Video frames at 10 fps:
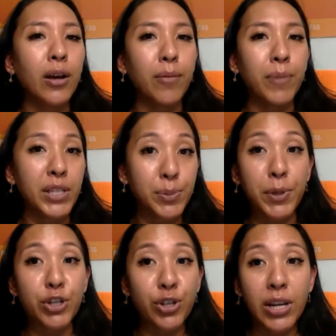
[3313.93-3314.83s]

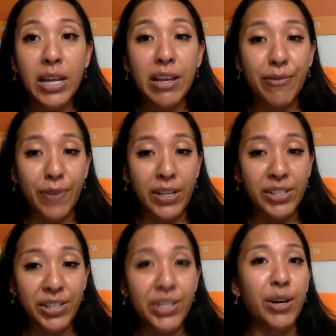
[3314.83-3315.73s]
Especially if I
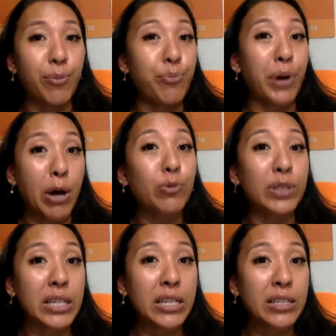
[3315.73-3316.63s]
see a
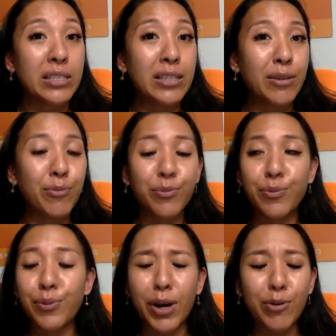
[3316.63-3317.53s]
brownies.
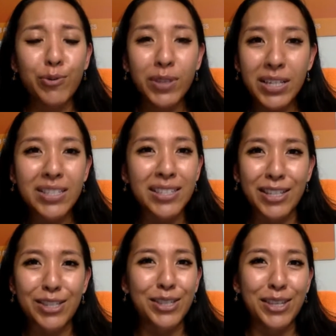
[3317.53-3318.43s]
Brownies
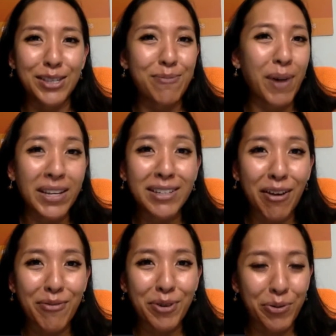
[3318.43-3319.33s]
is my
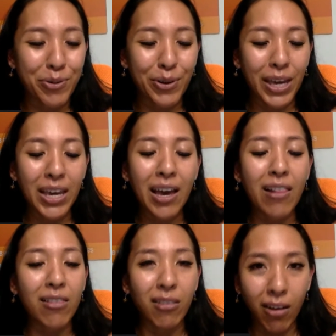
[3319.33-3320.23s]
devil. Okay, I
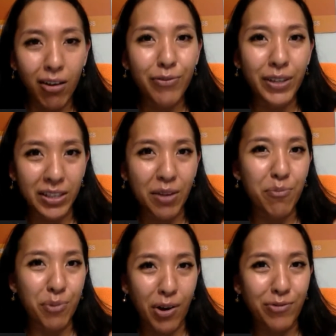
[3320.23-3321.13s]
love eating
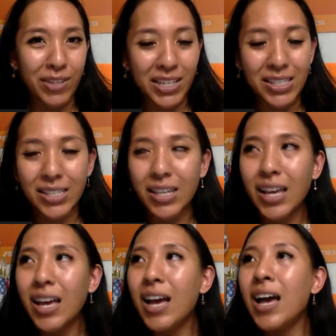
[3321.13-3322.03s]
brownies.
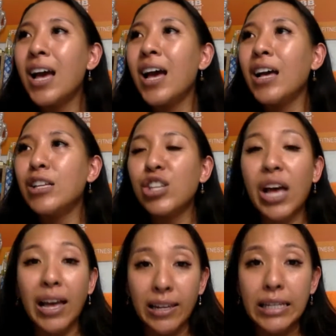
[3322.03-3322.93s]

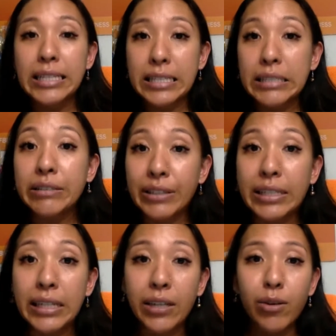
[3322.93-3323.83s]
I
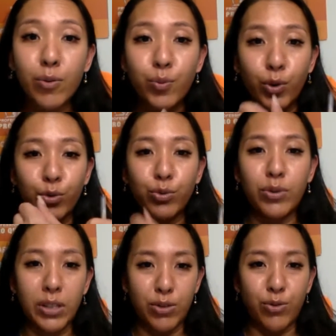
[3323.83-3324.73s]
literally will do
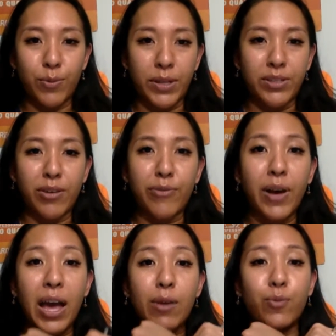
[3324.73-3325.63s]
this to myself.
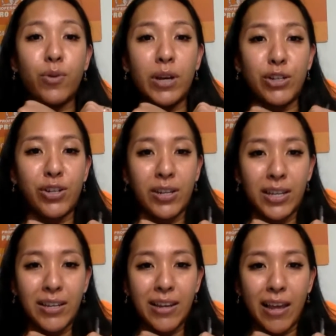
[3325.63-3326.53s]
I will
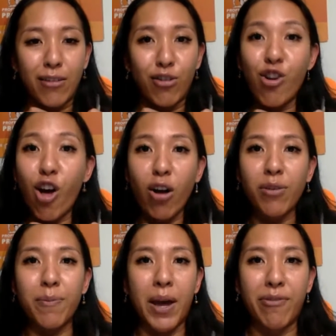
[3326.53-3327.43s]
actually like lock
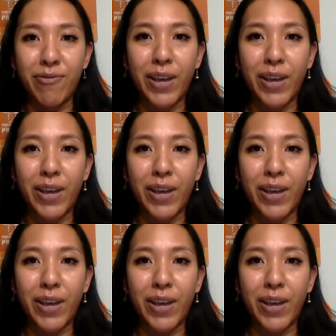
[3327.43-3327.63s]
my